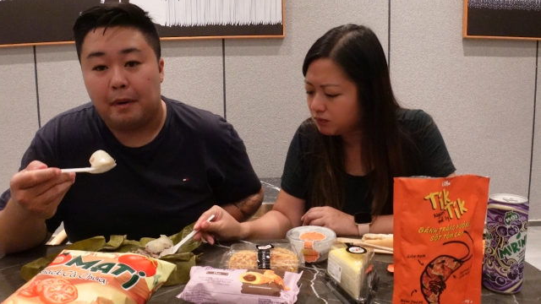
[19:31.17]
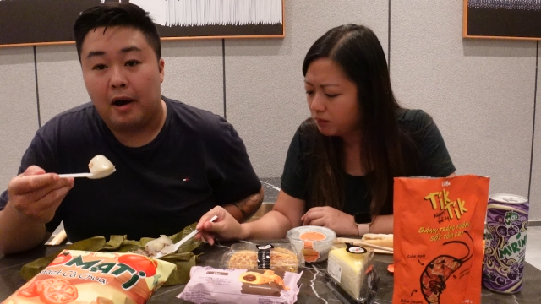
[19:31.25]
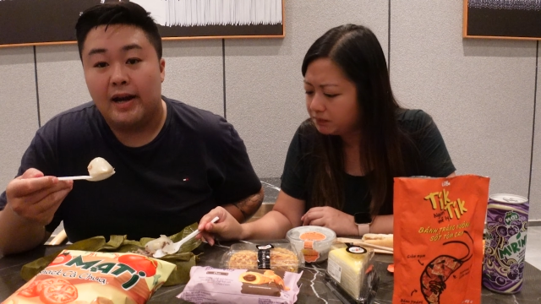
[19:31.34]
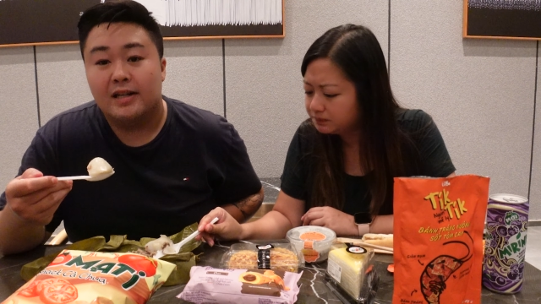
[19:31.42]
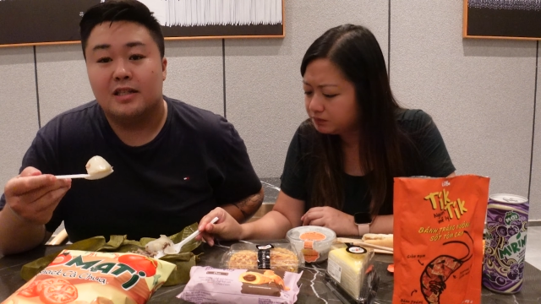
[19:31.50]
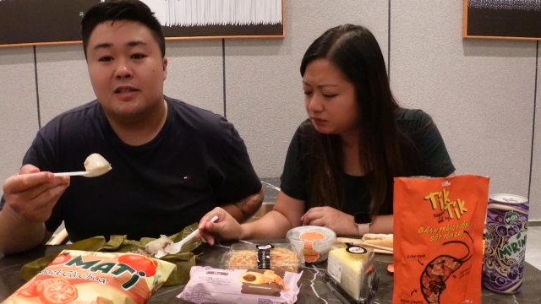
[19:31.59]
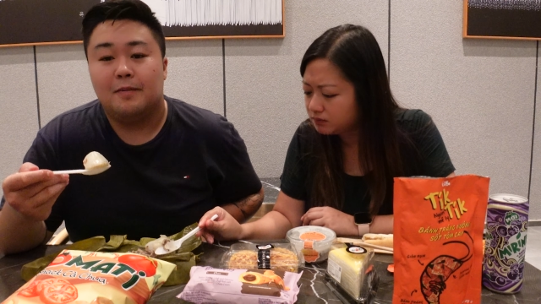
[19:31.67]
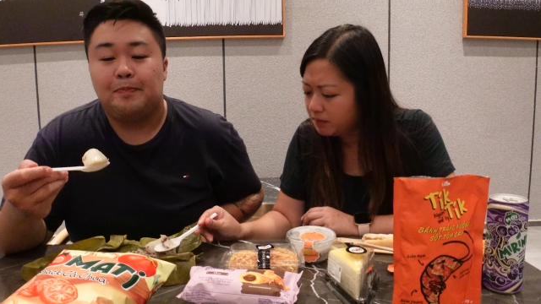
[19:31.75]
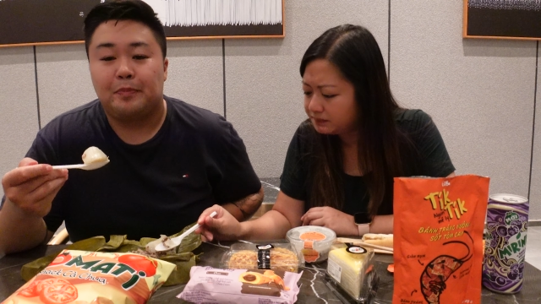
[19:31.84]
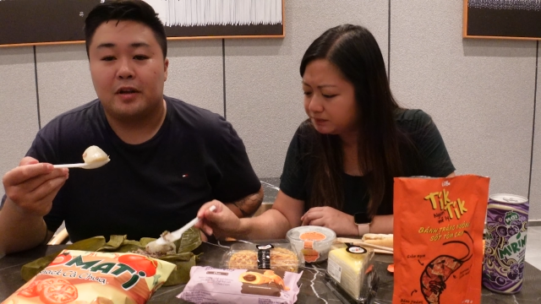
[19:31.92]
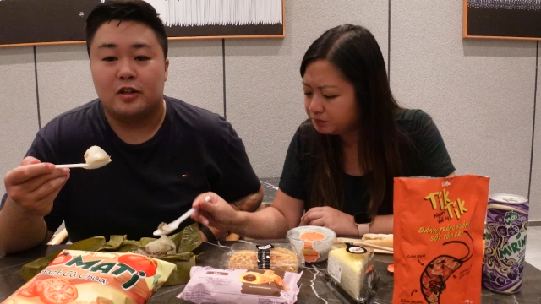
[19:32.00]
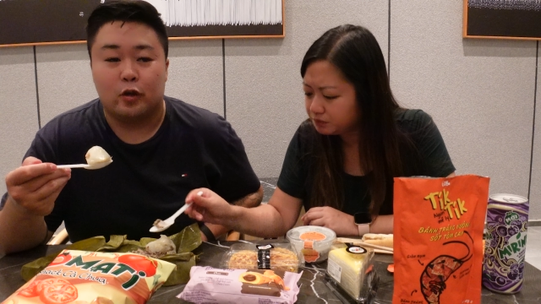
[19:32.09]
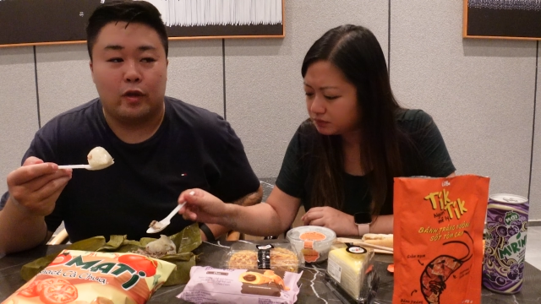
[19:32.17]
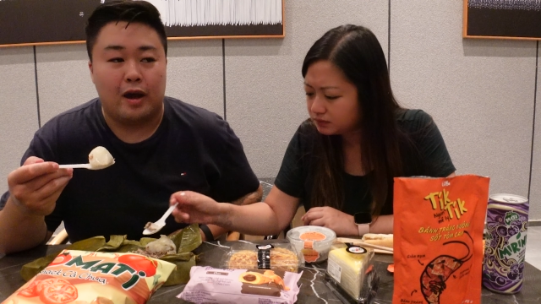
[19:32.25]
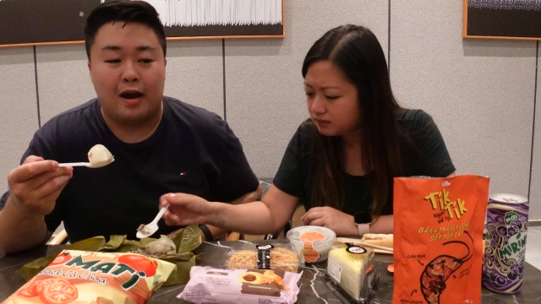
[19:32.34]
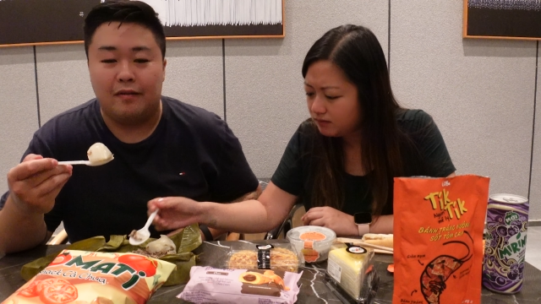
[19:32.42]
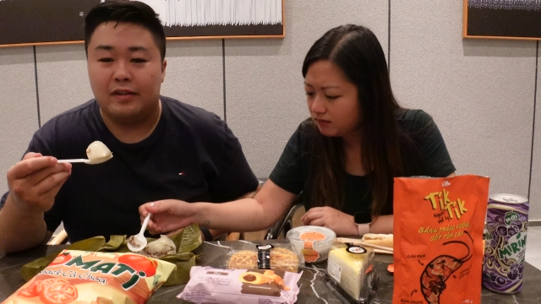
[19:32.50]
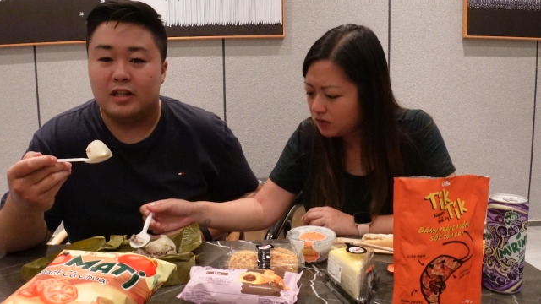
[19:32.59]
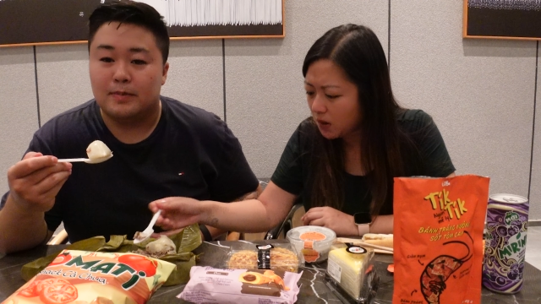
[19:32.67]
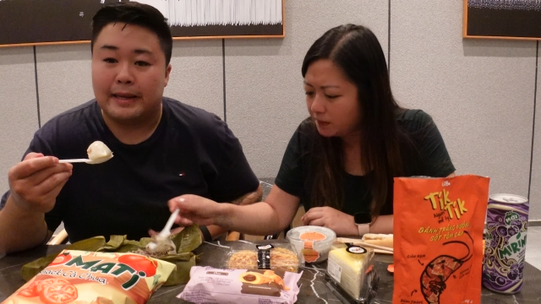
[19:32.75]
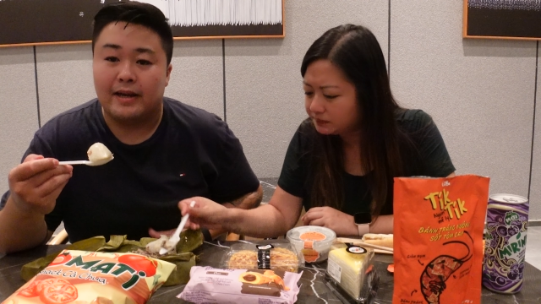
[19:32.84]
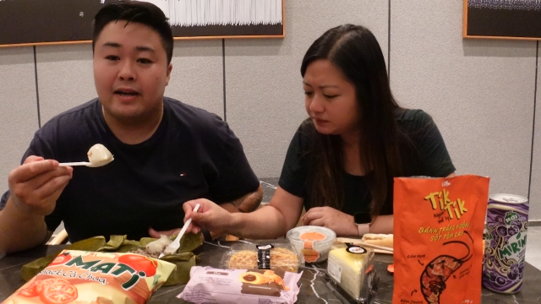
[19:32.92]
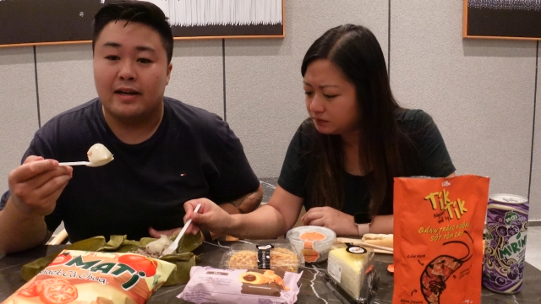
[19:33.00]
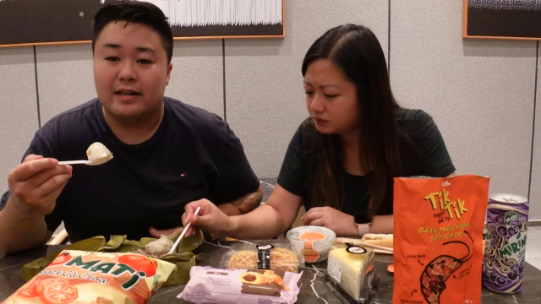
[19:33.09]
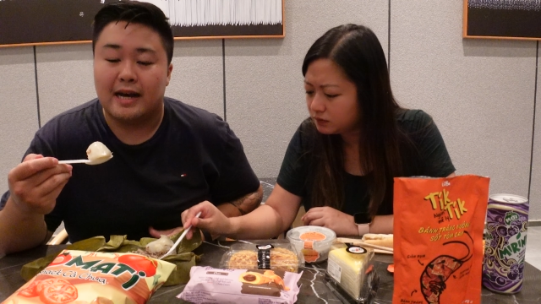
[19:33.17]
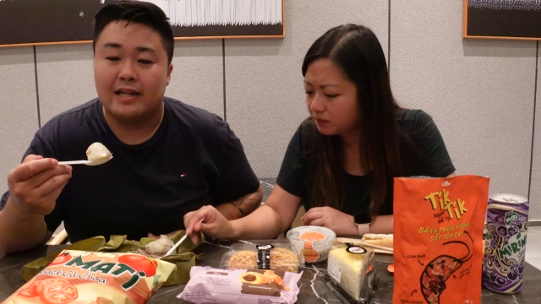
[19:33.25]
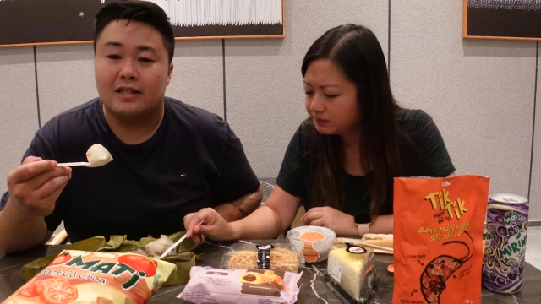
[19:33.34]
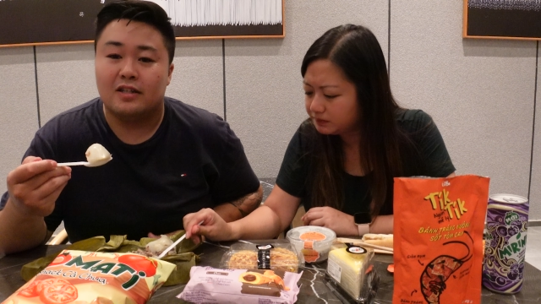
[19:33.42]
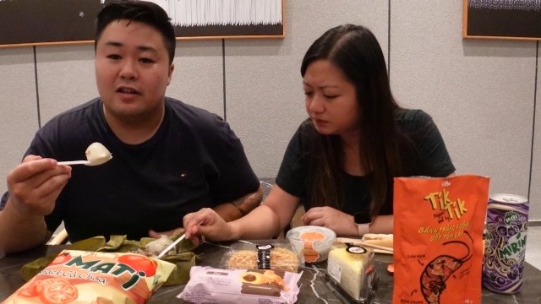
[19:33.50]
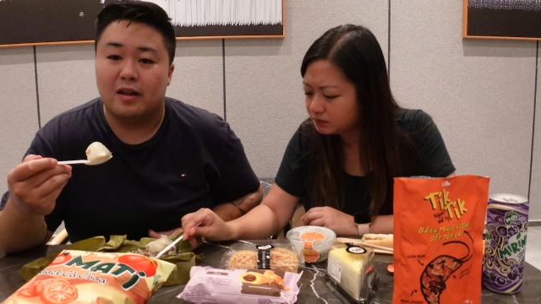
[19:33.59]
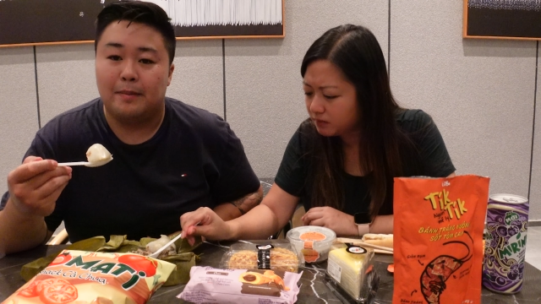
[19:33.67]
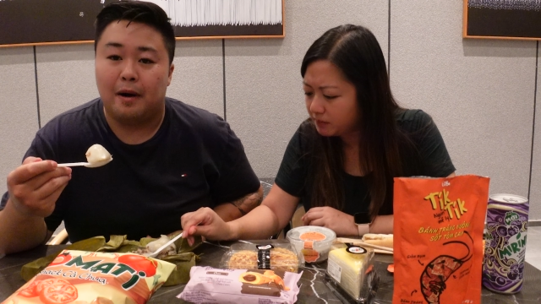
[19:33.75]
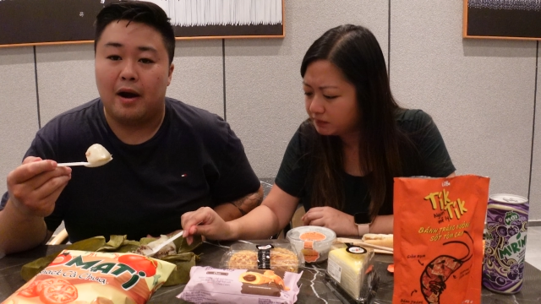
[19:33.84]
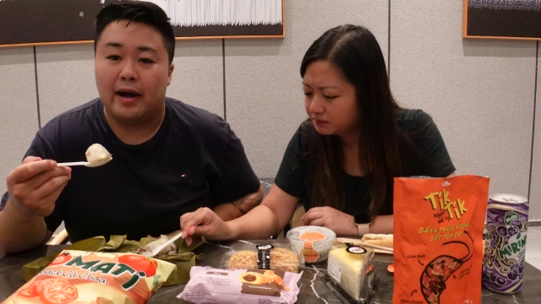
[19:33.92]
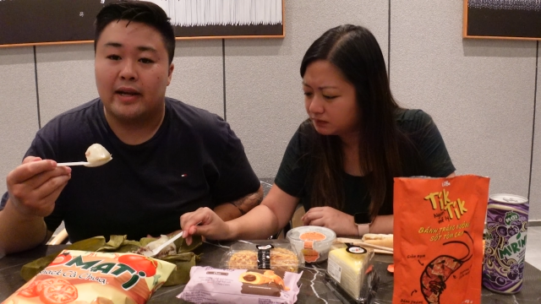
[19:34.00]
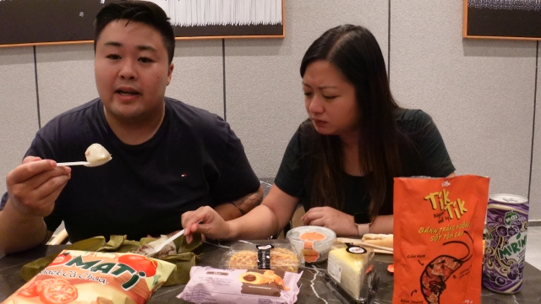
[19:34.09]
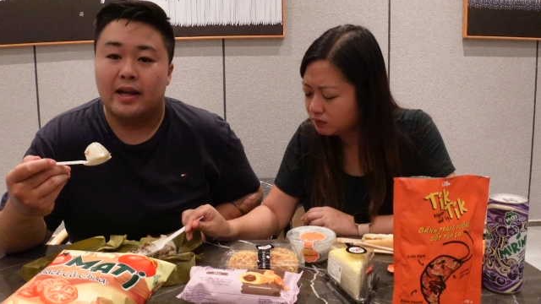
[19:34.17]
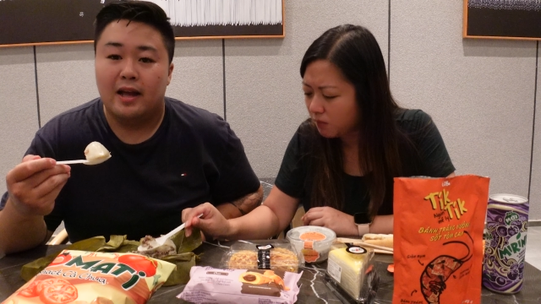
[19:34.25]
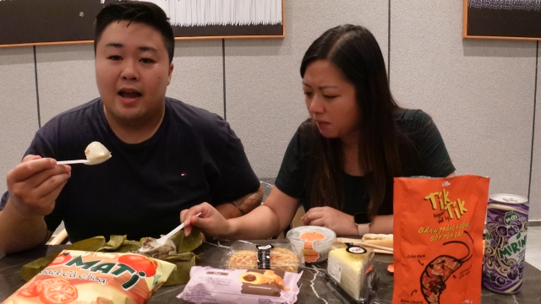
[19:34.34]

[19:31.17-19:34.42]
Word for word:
Speaker 1: bikes. So they have the speaker attached to their bike